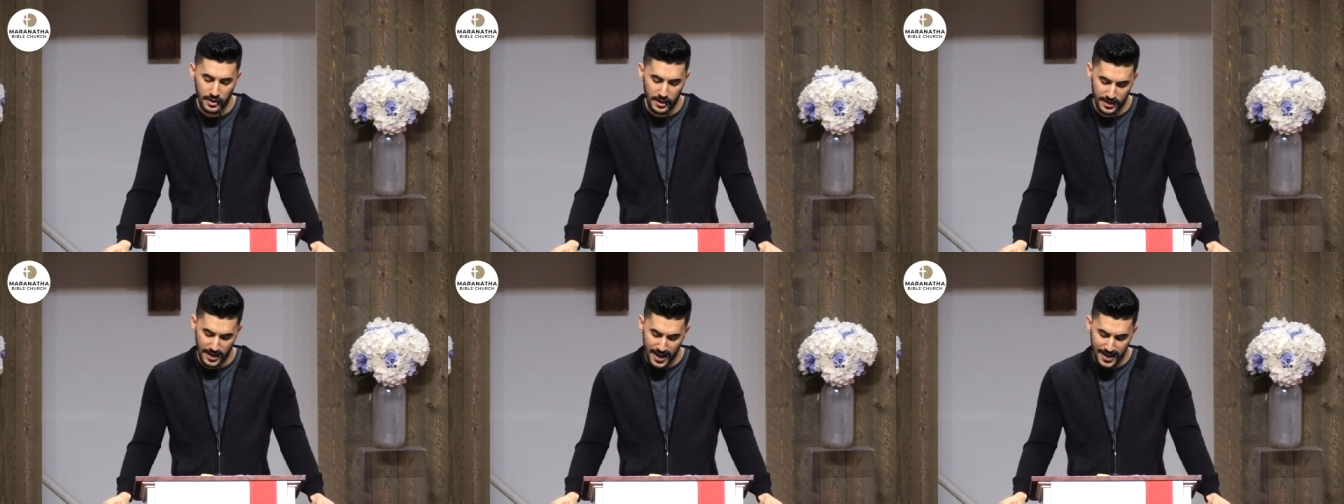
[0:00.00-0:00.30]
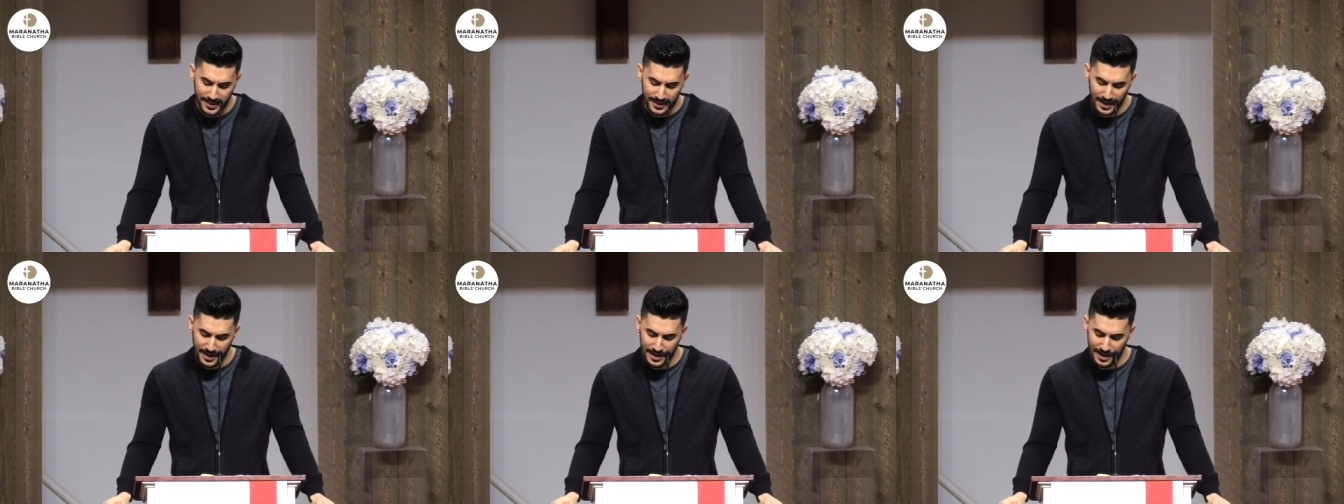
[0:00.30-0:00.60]
And
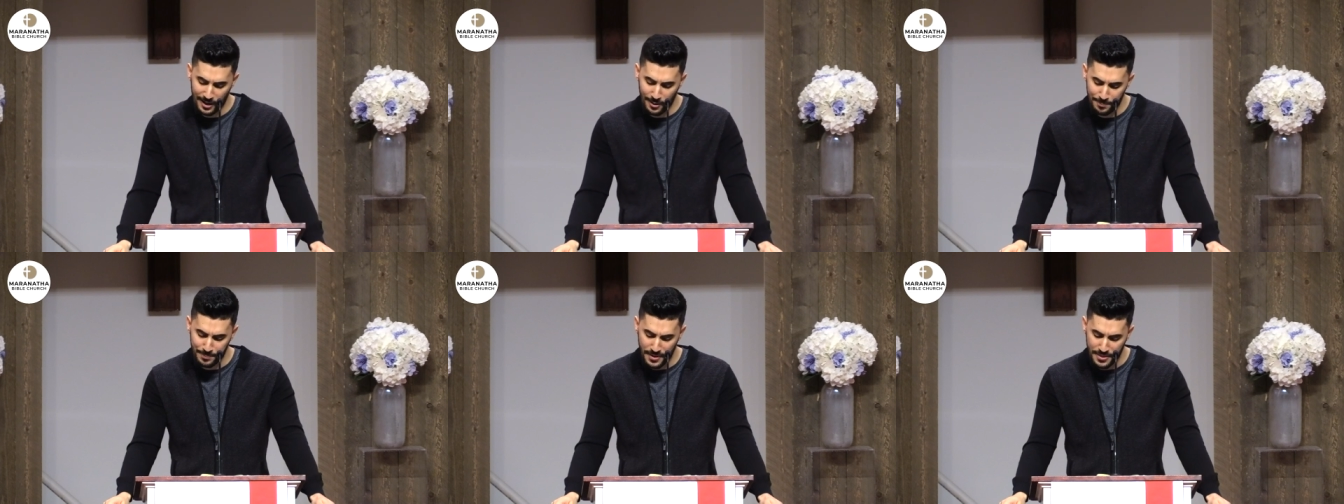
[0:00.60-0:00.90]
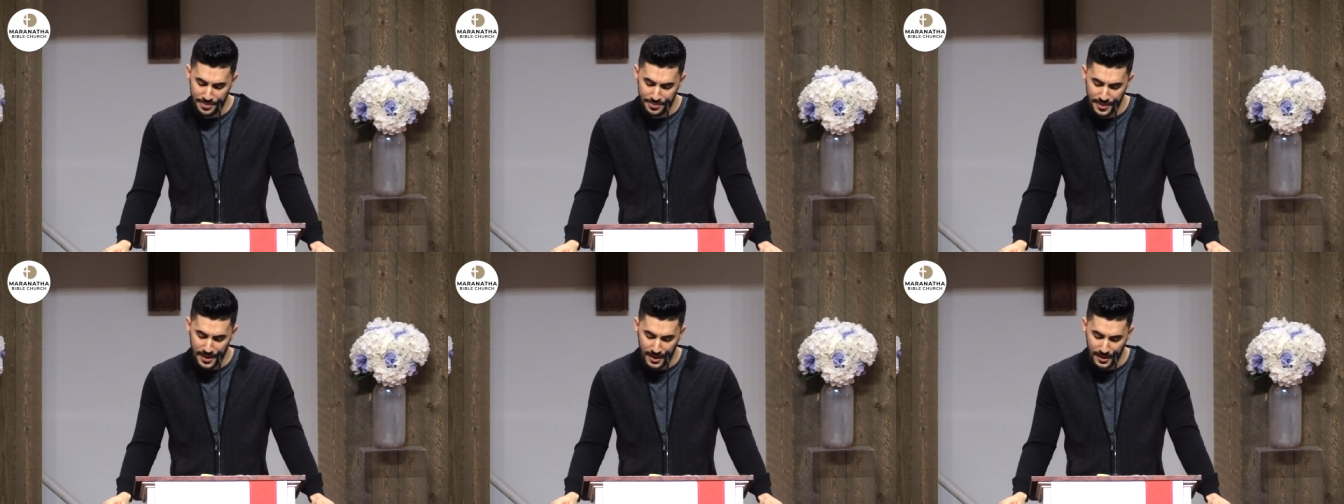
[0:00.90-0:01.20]
I can't help
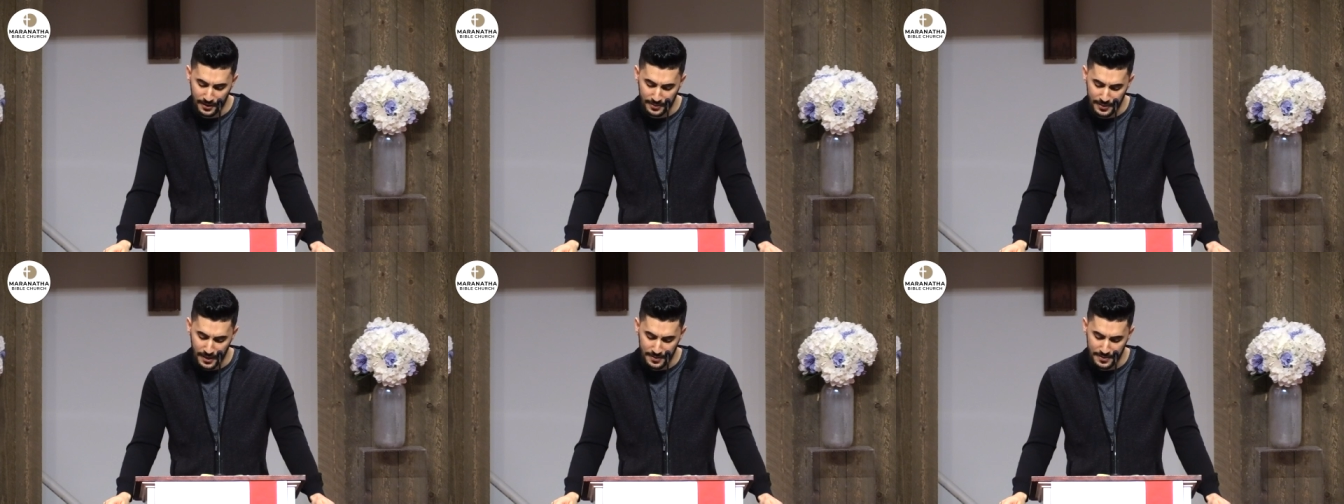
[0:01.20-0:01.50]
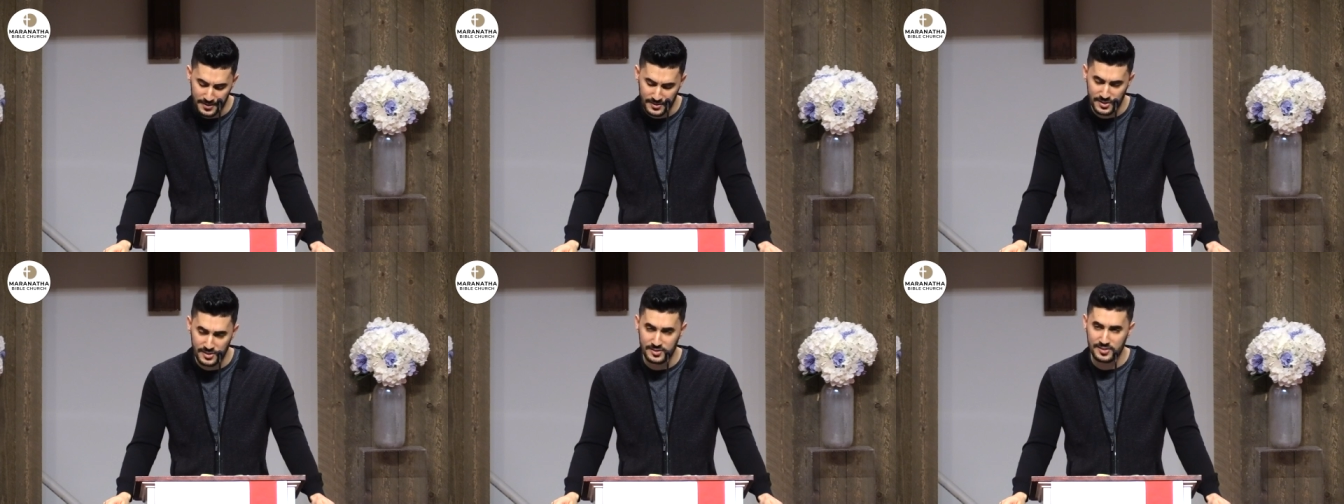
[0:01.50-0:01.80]
but think
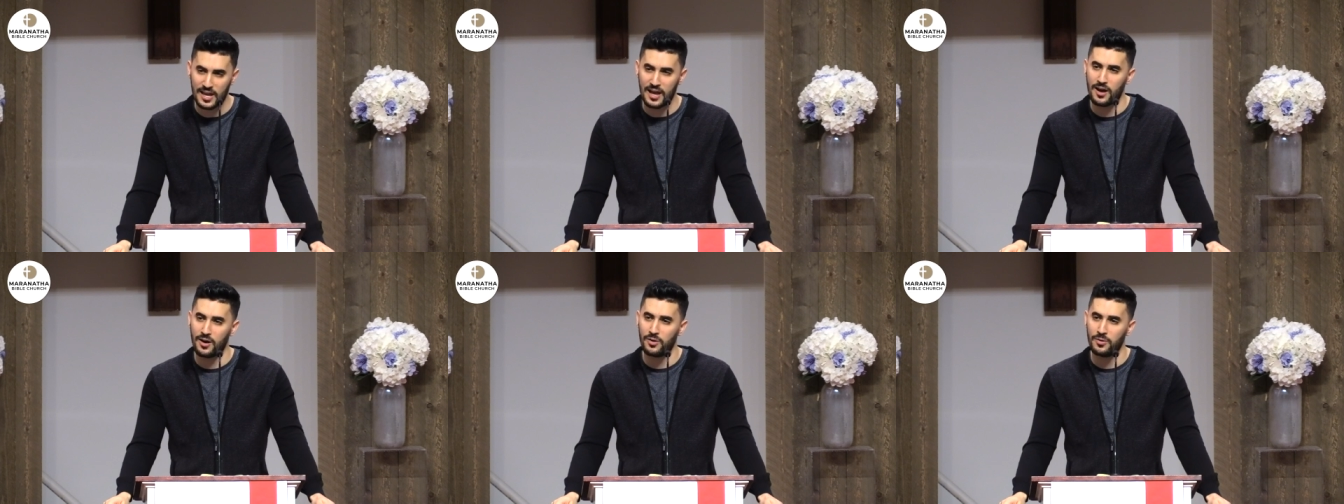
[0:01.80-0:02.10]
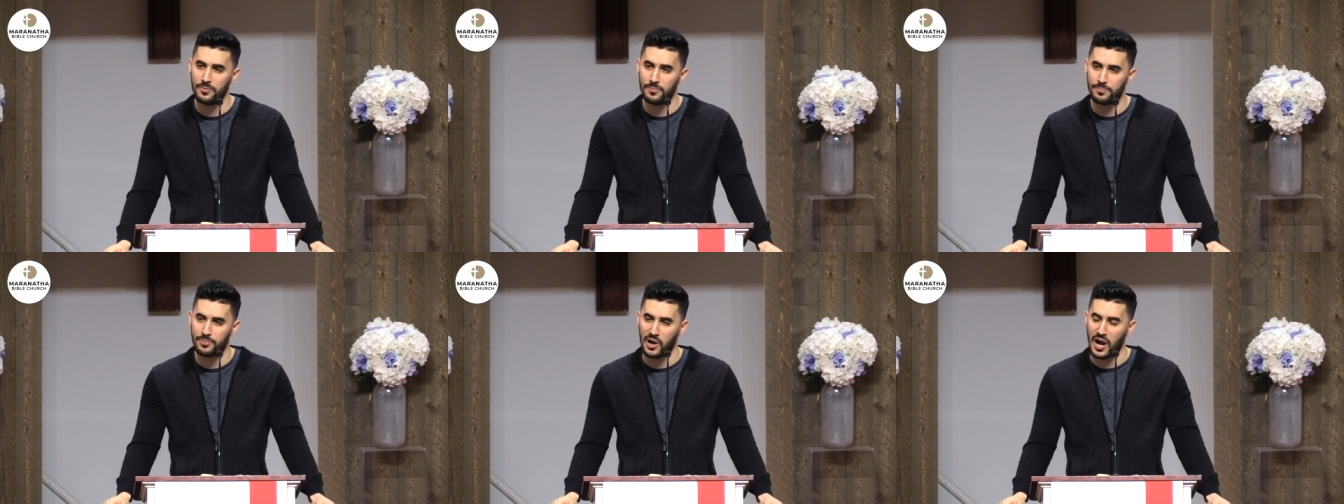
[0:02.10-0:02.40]
that this is
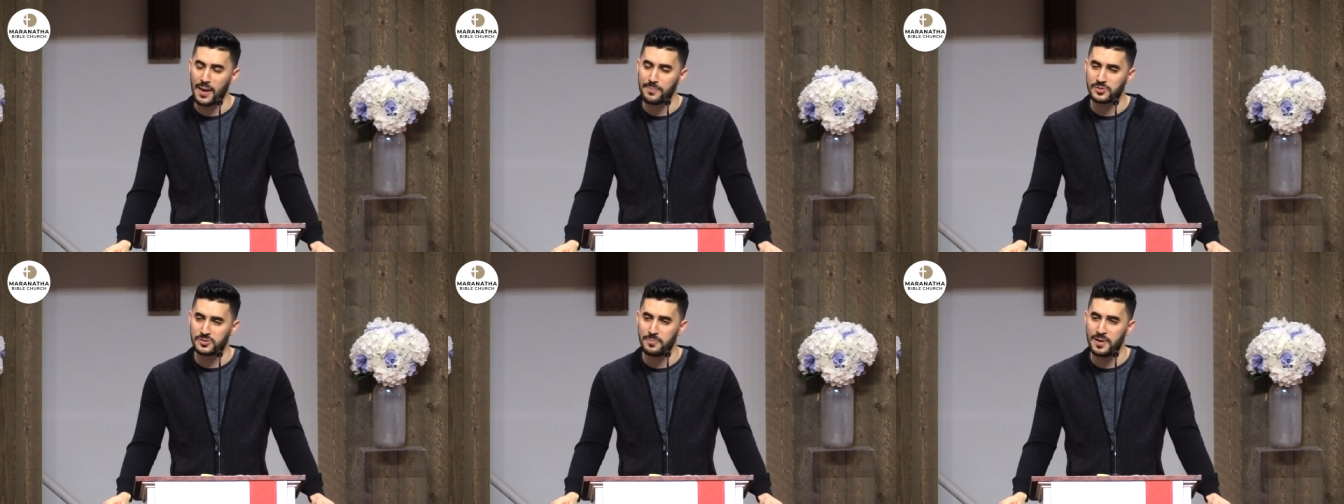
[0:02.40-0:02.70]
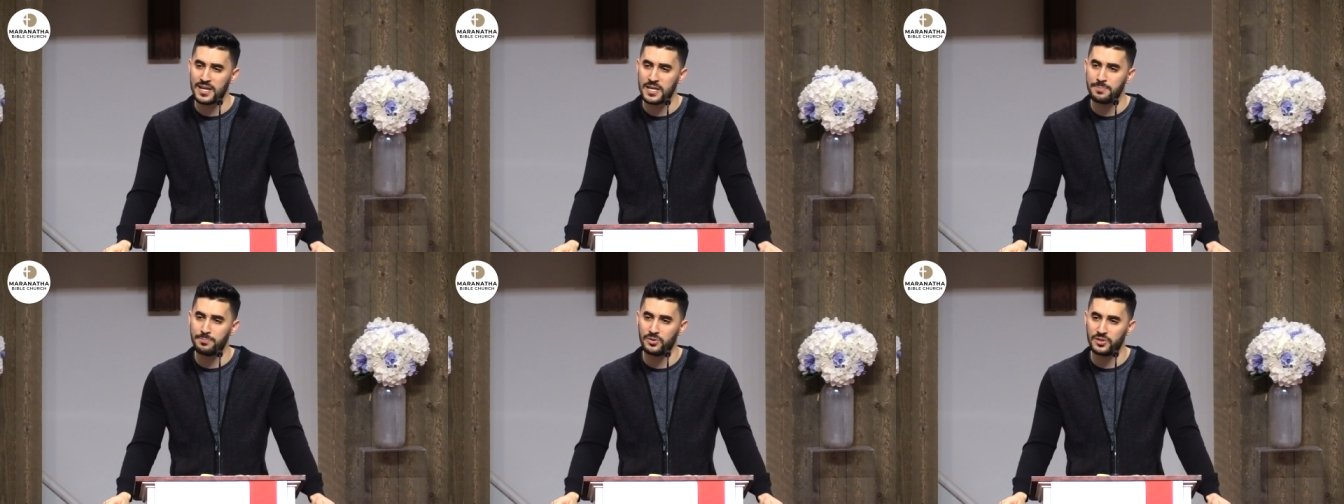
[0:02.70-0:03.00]
how perhaps
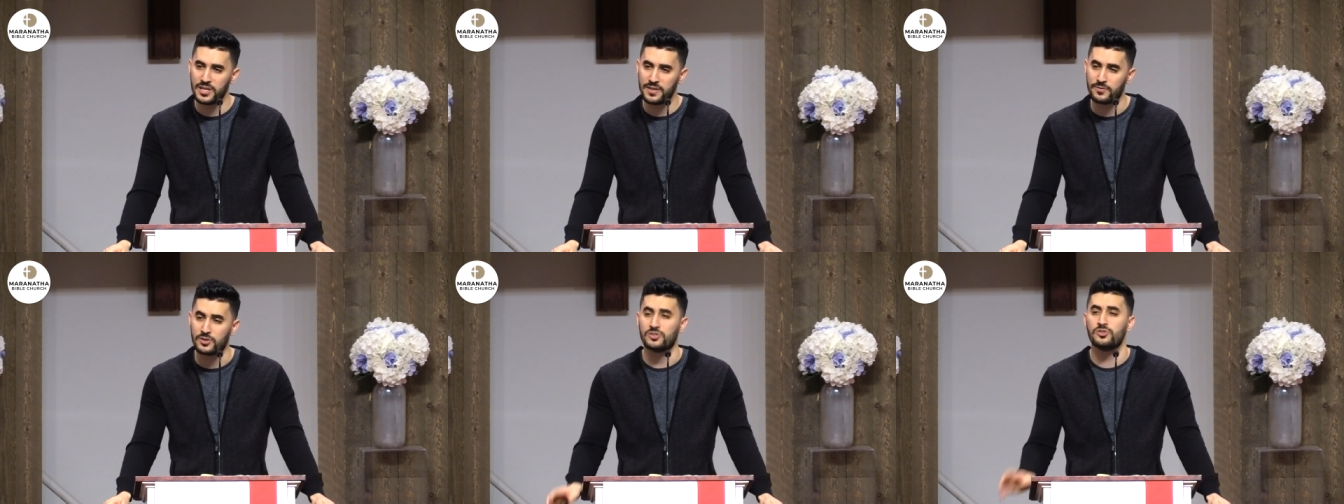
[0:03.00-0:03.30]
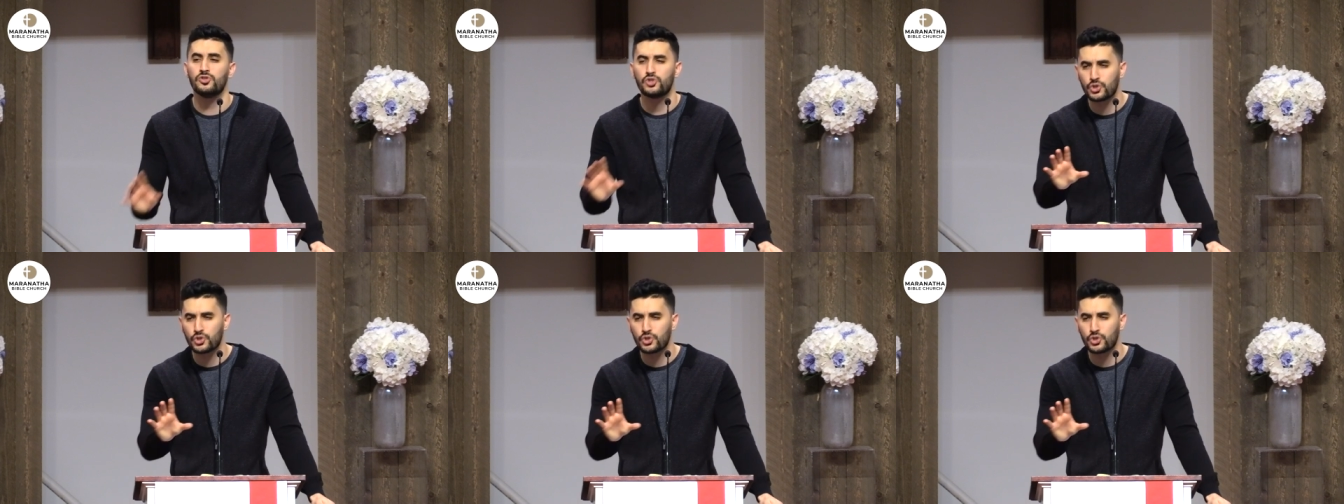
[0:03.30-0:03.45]
many believers,